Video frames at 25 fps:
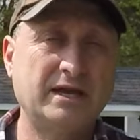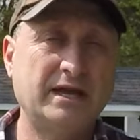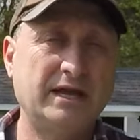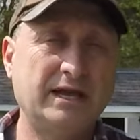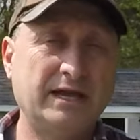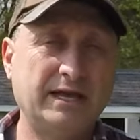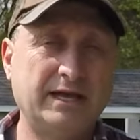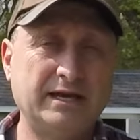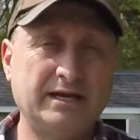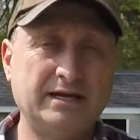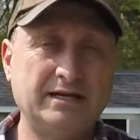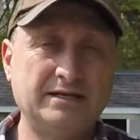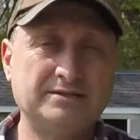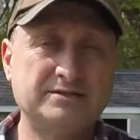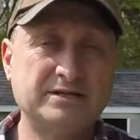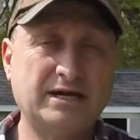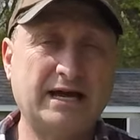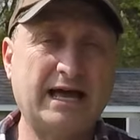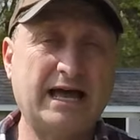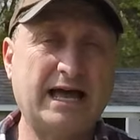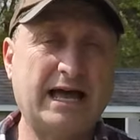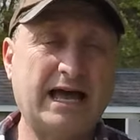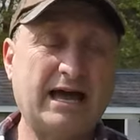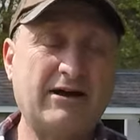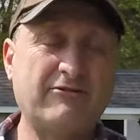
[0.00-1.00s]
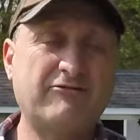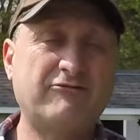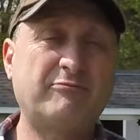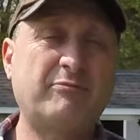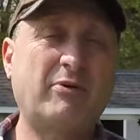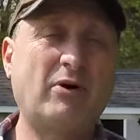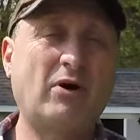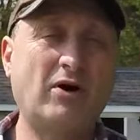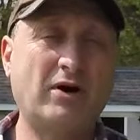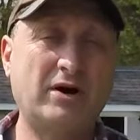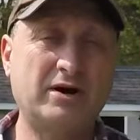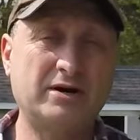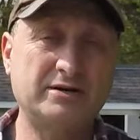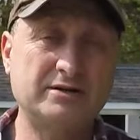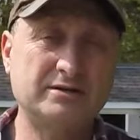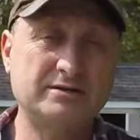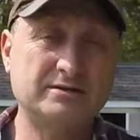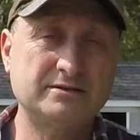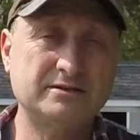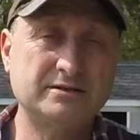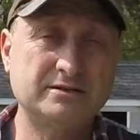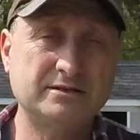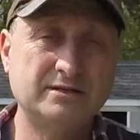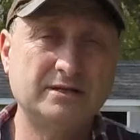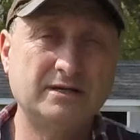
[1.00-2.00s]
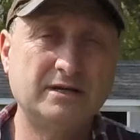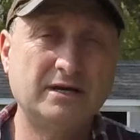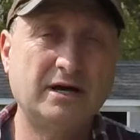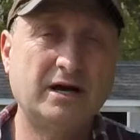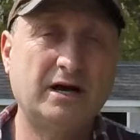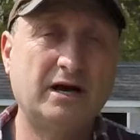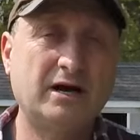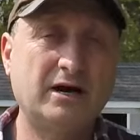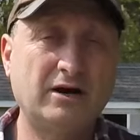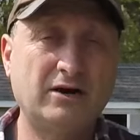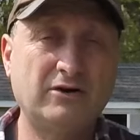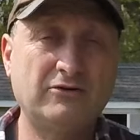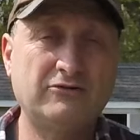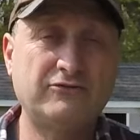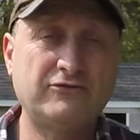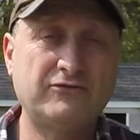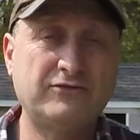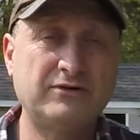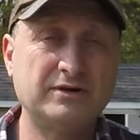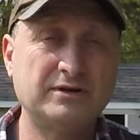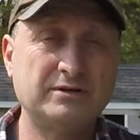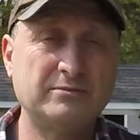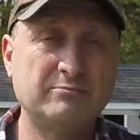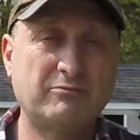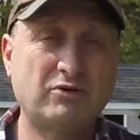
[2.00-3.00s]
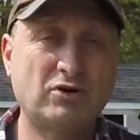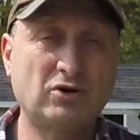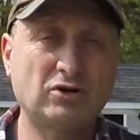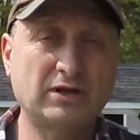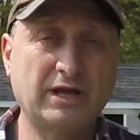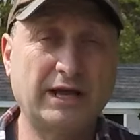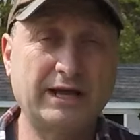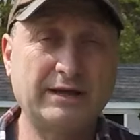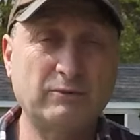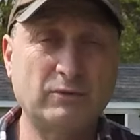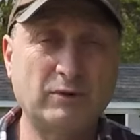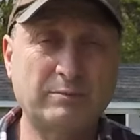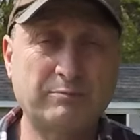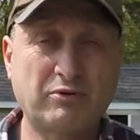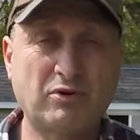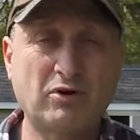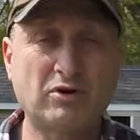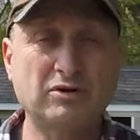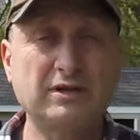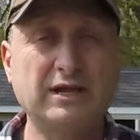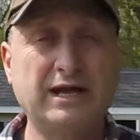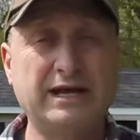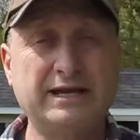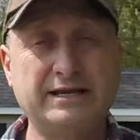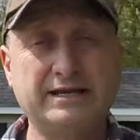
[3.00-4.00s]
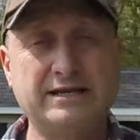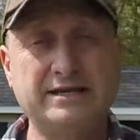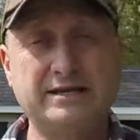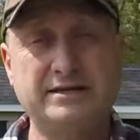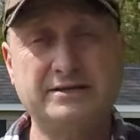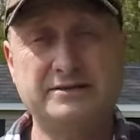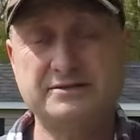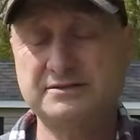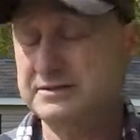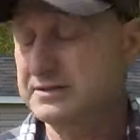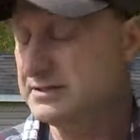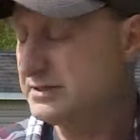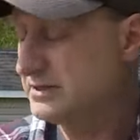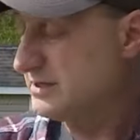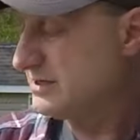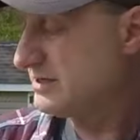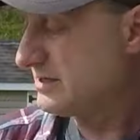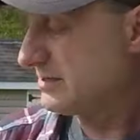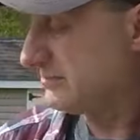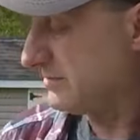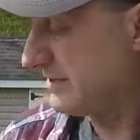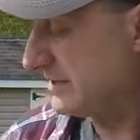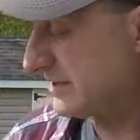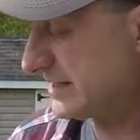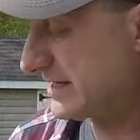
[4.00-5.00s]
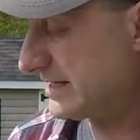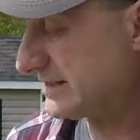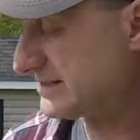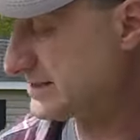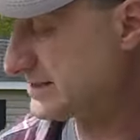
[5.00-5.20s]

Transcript: and a half part of perlite. What perlite is, I'm gonna get